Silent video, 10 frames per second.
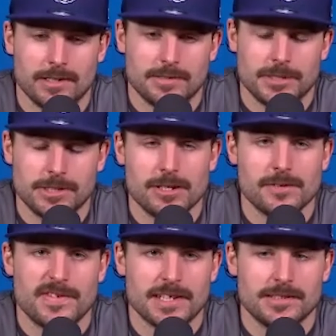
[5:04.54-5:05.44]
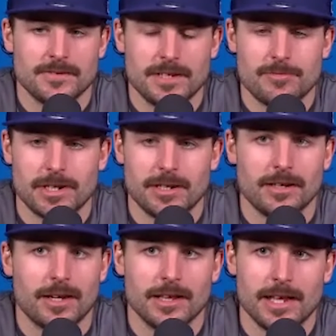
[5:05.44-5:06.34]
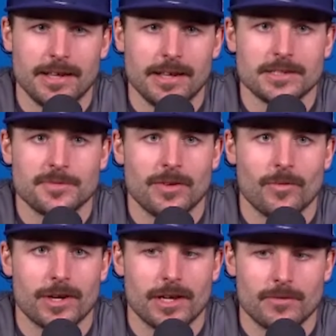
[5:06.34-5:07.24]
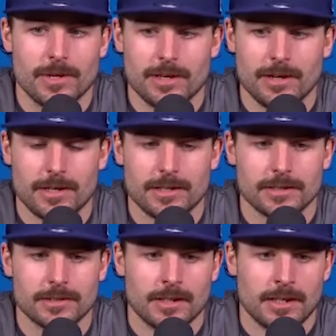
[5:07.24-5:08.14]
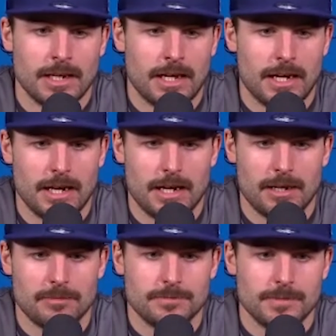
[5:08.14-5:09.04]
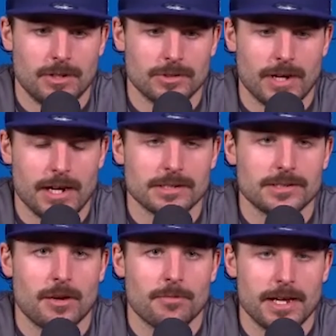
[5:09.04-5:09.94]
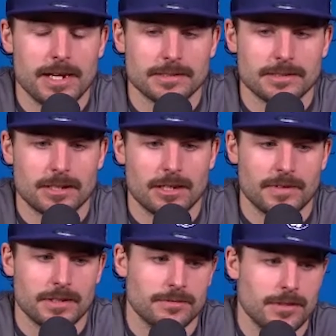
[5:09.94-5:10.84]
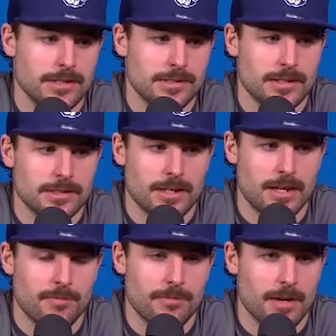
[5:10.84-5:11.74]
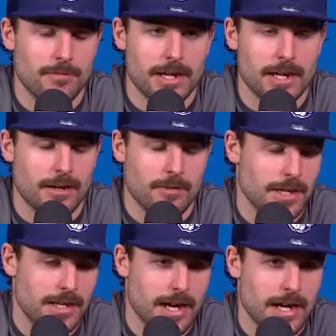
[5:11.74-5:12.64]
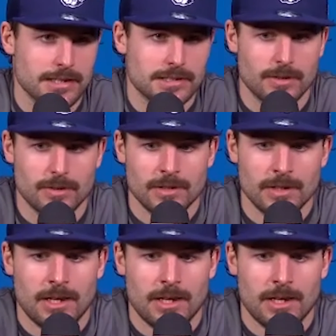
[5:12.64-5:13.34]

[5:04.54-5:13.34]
especially offensively, but lately he's been working really hard on trying to stop plays and stuff, and he's not a big guy, so